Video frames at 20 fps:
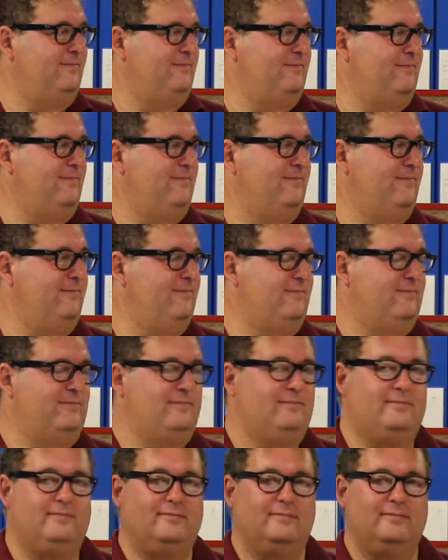
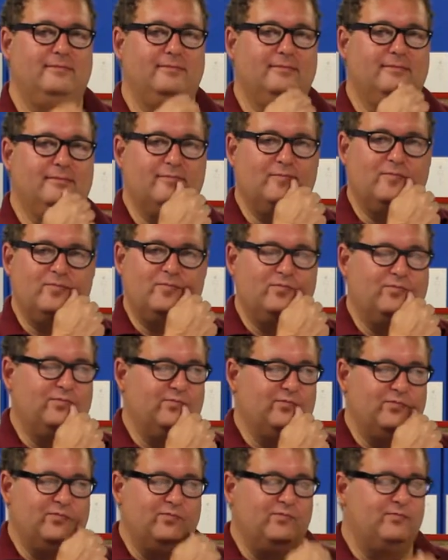
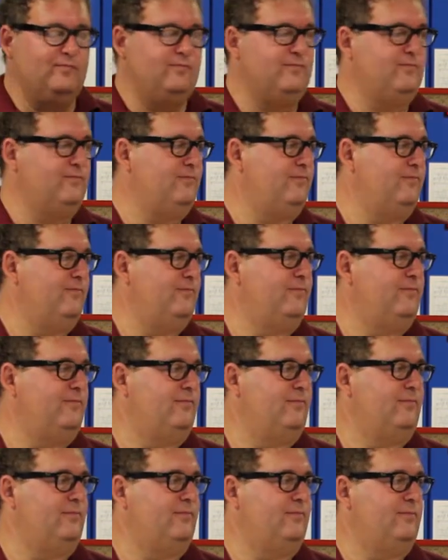
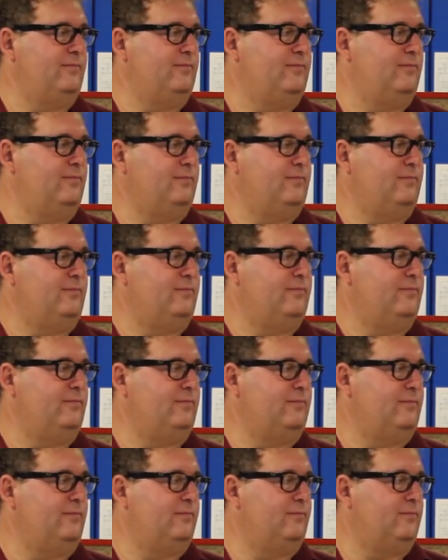
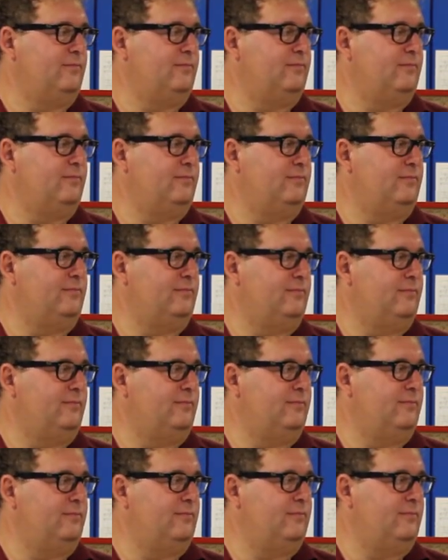
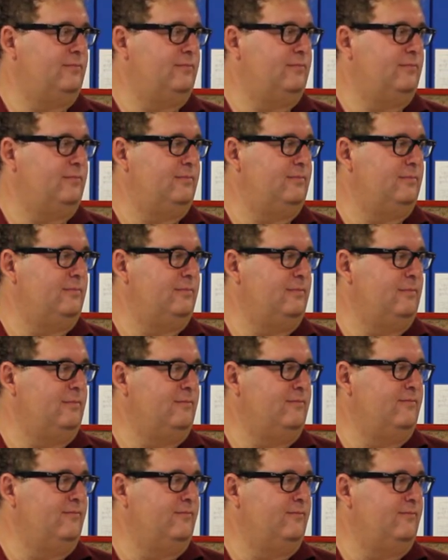
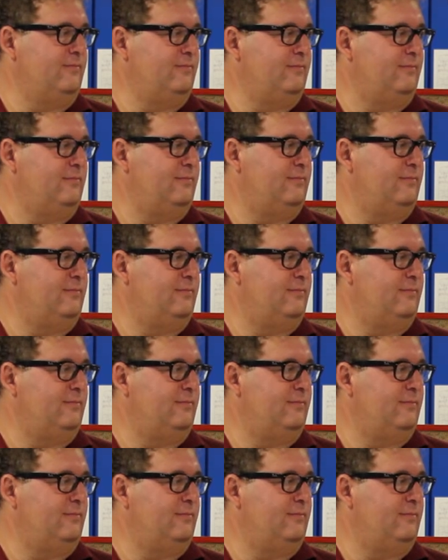The person shown says nothing.